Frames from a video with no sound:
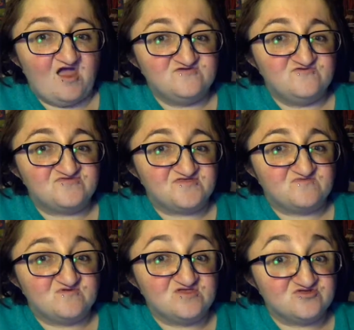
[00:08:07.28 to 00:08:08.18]
I use
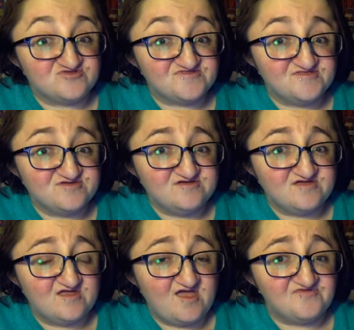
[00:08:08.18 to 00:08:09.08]
this religiously
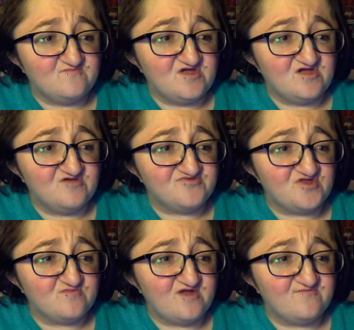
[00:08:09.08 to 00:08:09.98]
as my
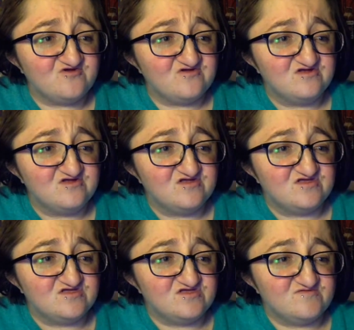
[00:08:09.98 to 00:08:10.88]
eyeshadow primer,
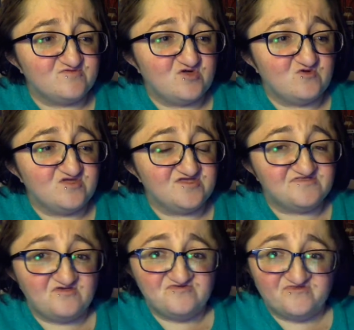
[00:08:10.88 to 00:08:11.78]
even though
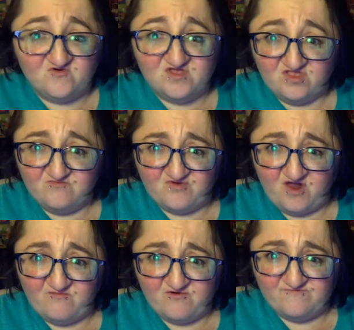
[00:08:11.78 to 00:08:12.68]
it's also a lip
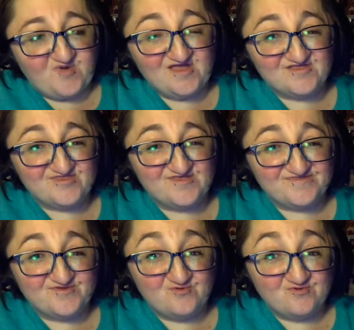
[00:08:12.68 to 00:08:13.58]
primer, but
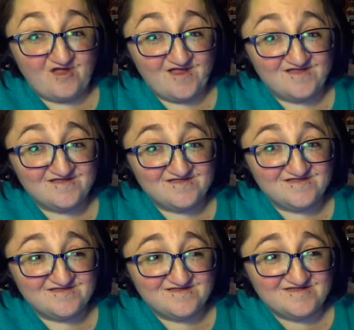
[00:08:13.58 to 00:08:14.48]
this little guy
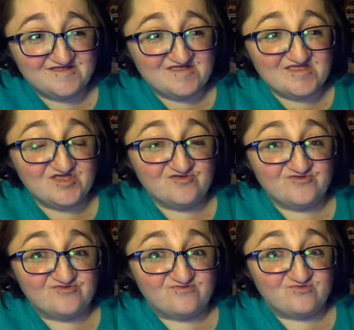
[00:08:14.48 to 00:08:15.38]

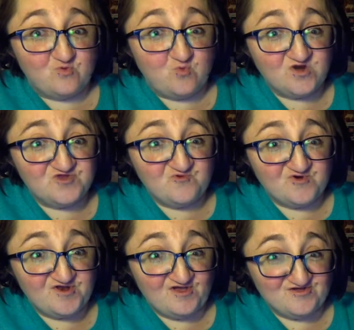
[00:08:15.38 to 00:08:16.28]
is
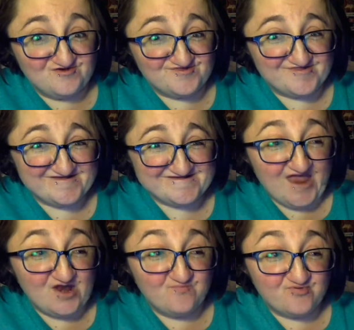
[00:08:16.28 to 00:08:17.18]
$24,
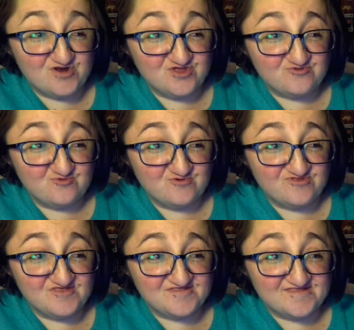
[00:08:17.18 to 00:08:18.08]
and I'm pretty sure
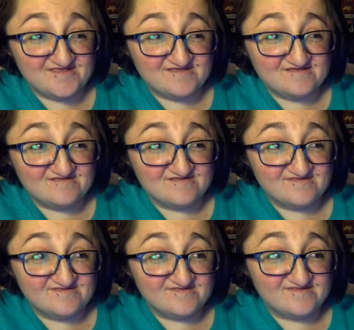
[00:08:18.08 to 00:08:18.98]
this
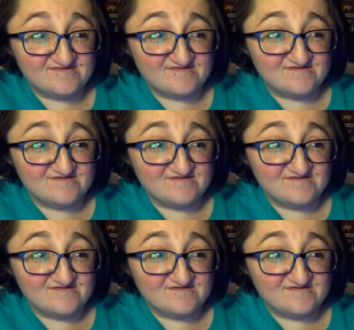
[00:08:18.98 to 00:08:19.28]
is